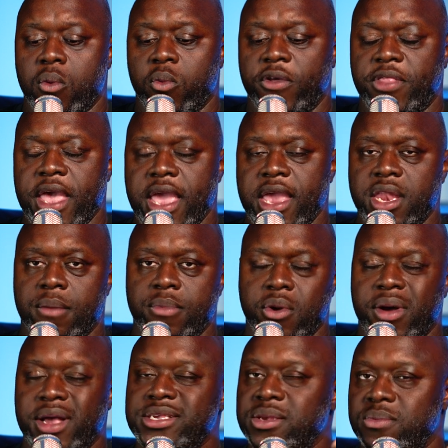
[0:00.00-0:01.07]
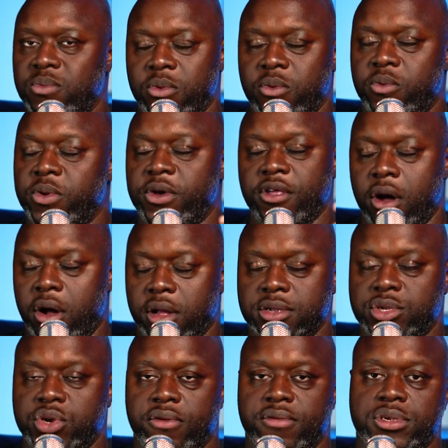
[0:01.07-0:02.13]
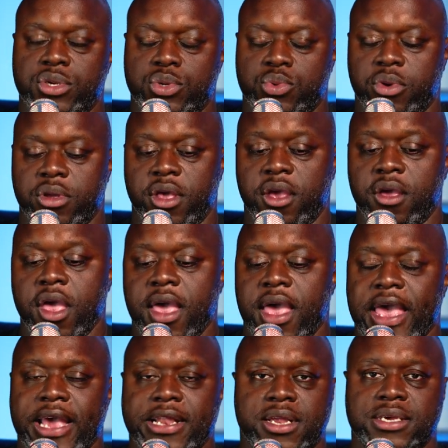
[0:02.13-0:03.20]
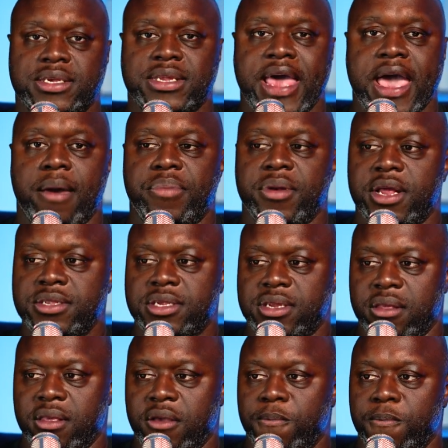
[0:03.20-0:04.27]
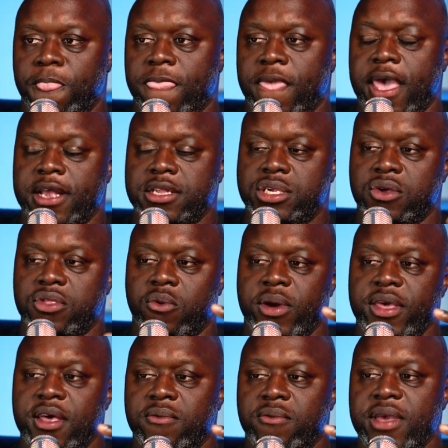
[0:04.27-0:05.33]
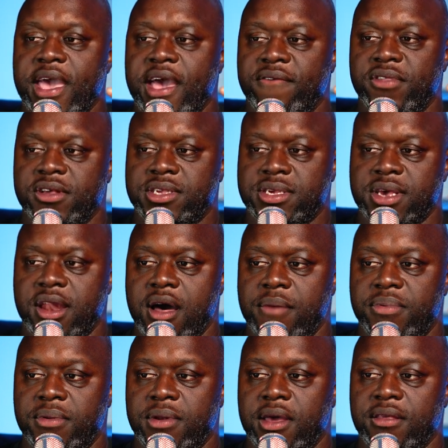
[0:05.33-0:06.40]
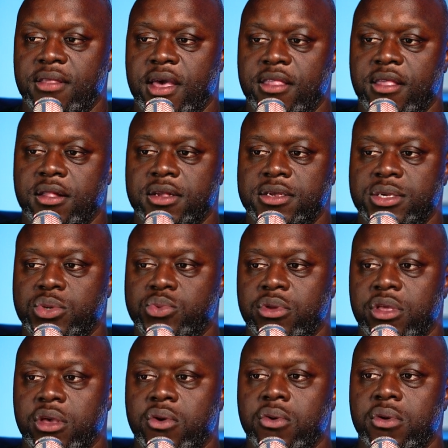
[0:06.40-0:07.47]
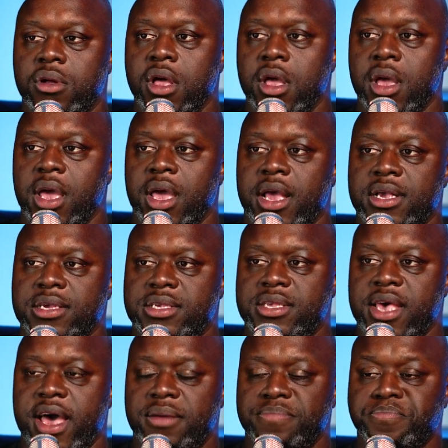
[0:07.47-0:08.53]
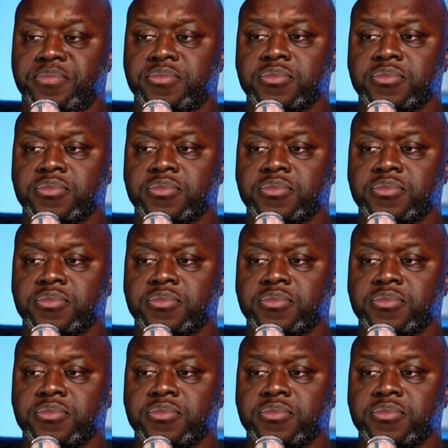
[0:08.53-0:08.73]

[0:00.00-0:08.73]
with AWS and with all services, really, it doesn't happen instantly. And so the way that we have this set up, and I, I think this is really cool, is that